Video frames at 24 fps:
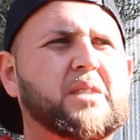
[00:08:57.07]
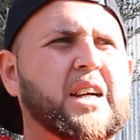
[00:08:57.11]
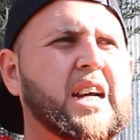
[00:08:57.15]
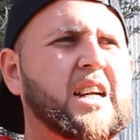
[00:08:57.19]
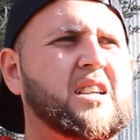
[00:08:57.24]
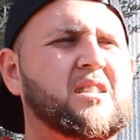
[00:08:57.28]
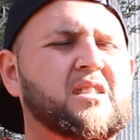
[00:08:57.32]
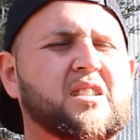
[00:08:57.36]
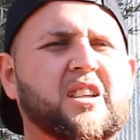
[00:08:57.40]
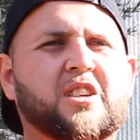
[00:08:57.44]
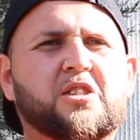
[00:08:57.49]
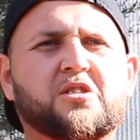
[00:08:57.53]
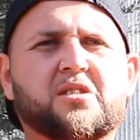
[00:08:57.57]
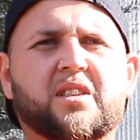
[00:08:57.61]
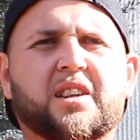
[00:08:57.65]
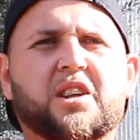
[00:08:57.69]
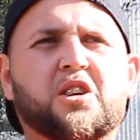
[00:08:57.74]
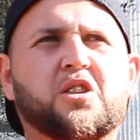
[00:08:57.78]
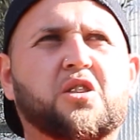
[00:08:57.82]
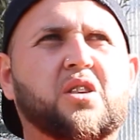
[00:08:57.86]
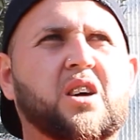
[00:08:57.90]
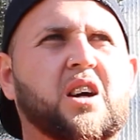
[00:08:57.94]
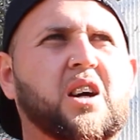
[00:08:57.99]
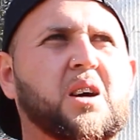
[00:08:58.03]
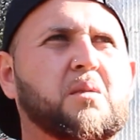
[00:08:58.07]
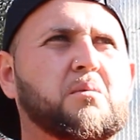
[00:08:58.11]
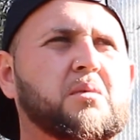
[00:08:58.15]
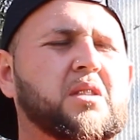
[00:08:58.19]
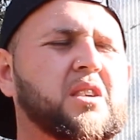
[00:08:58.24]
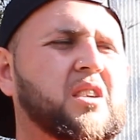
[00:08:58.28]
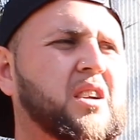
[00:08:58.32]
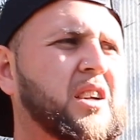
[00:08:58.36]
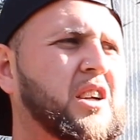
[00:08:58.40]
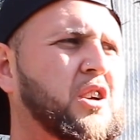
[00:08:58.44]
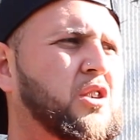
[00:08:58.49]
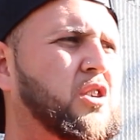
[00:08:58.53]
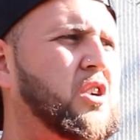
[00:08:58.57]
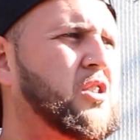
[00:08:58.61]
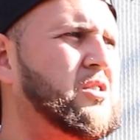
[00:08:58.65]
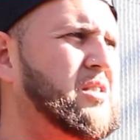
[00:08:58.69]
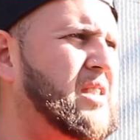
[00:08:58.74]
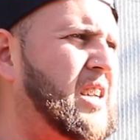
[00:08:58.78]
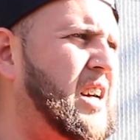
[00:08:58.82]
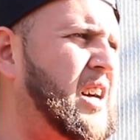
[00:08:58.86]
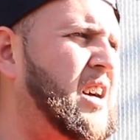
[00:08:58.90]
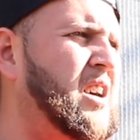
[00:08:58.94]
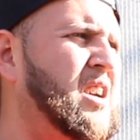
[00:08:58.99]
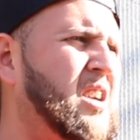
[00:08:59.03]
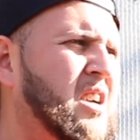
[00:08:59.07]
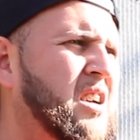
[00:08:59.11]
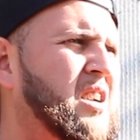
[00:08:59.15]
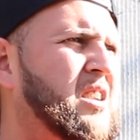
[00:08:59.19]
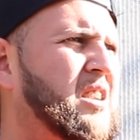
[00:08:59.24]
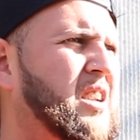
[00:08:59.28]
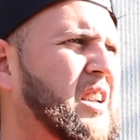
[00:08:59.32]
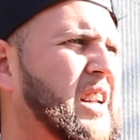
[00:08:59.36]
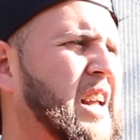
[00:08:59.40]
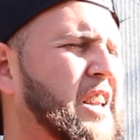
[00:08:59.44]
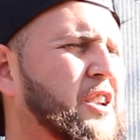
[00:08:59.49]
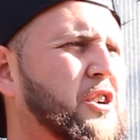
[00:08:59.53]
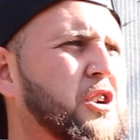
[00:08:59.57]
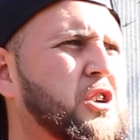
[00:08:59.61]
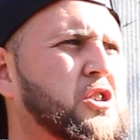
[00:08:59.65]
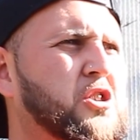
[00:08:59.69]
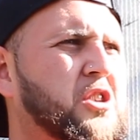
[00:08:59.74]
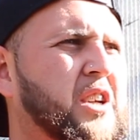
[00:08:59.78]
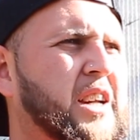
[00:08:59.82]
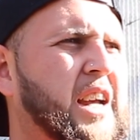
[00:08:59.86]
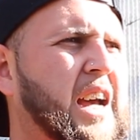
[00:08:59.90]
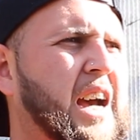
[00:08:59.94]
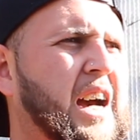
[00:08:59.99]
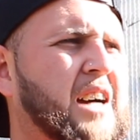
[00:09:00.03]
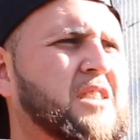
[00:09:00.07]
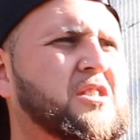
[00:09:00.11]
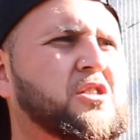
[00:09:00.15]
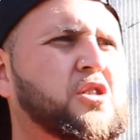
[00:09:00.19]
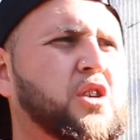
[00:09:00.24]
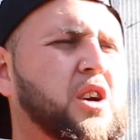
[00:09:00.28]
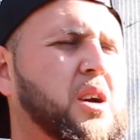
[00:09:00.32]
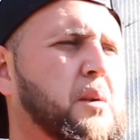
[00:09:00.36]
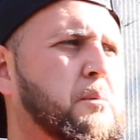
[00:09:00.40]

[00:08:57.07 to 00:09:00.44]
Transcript: Get into those little the little holes that the leather usually has, so it